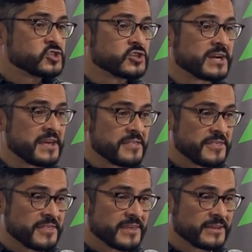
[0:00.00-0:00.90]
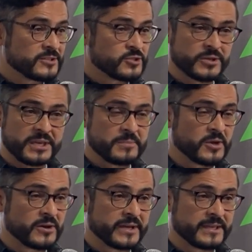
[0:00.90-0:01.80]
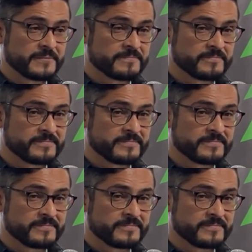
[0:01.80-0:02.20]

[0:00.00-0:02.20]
strength to keep going.